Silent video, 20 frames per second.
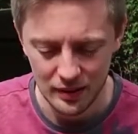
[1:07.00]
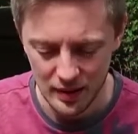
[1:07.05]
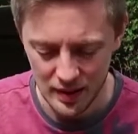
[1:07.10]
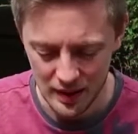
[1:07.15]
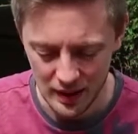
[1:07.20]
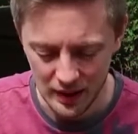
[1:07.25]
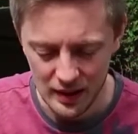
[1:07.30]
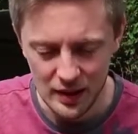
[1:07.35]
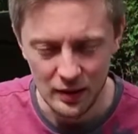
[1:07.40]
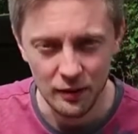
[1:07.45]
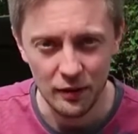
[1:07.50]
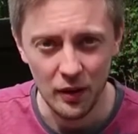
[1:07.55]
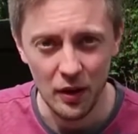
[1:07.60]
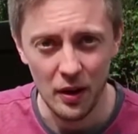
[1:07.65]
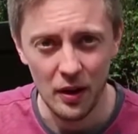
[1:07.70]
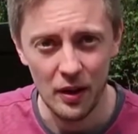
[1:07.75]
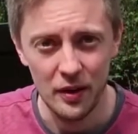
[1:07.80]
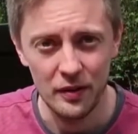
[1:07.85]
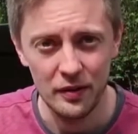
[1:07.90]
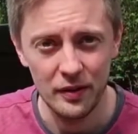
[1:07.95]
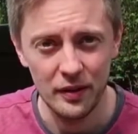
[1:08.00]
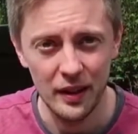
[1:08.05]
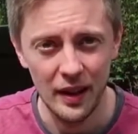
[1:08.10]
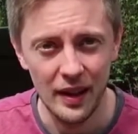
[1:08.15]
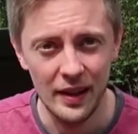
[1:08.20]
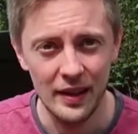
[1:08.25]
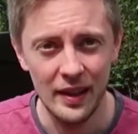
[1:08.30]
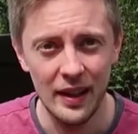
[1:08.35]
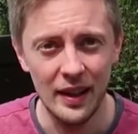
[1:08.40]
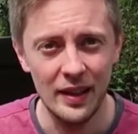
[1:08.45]
65,
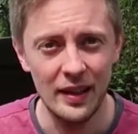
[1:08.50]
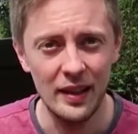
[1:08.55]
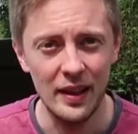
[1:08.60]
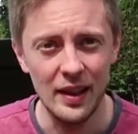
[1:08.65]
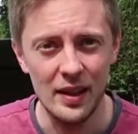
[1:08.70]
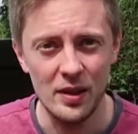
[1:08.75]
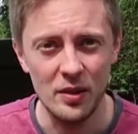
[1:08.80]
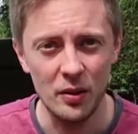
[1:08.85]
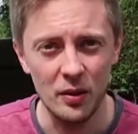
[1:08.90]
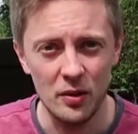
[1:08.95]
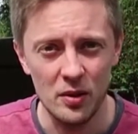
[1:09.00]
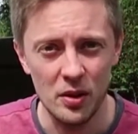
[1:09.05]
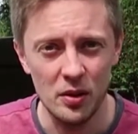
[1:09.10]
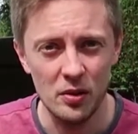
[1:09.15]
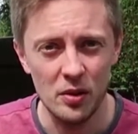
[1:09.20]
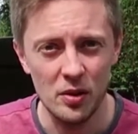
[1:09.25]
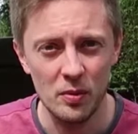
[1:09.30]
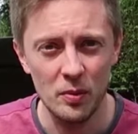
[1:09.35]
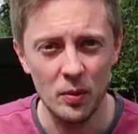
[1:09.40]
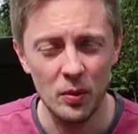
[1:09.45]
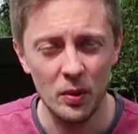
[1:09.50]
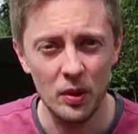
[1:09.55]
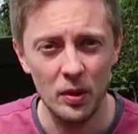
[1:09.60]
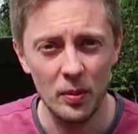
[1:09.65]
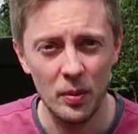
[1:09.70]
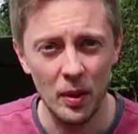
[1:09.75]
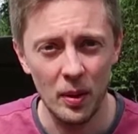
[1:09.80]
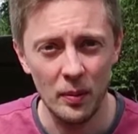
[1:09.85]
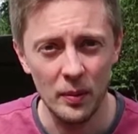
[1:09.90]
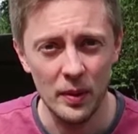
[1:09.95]
and then it's got two smaller
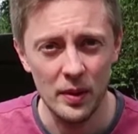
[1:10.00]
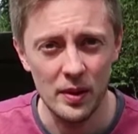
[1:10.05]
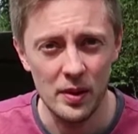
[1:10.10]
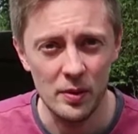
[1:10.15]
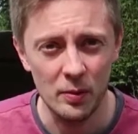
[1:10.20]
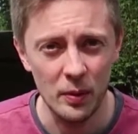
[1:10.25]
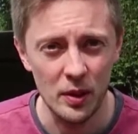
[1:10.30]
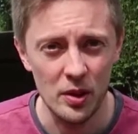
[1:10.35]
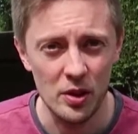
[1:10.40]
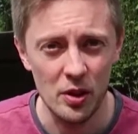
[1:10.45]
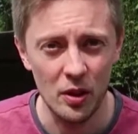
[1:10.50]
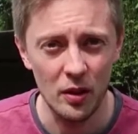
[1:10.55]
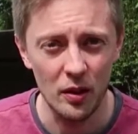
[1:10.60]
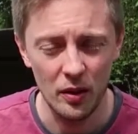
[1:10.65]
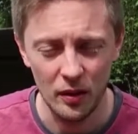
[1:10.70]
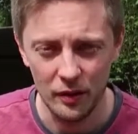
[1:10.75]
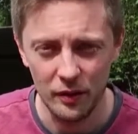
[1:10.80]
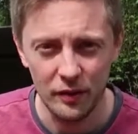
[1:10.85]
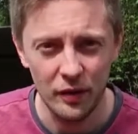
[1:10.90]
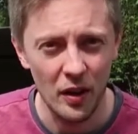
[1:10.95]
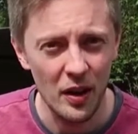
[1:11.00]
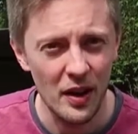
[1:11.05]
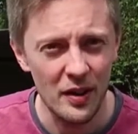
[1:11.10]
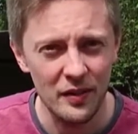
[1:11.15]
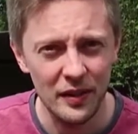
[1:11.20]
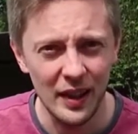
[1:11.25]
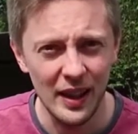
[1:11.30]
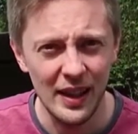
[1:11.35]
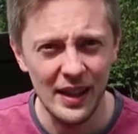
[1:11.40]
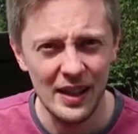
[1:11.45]
compartments which are
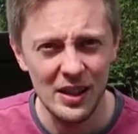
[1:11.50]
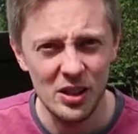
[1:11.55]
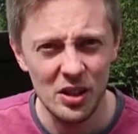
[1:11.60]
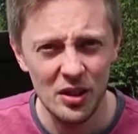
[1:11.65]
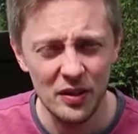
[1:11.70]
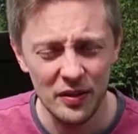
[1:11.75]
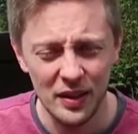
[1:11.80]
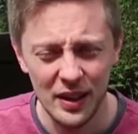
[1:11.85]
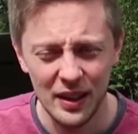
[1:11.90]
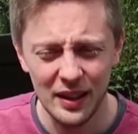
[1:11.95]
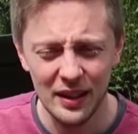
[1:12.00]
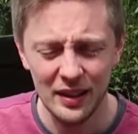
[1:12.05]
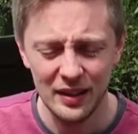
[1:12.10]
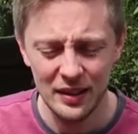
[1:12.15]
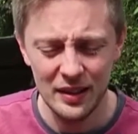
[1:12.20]
5 each, I think.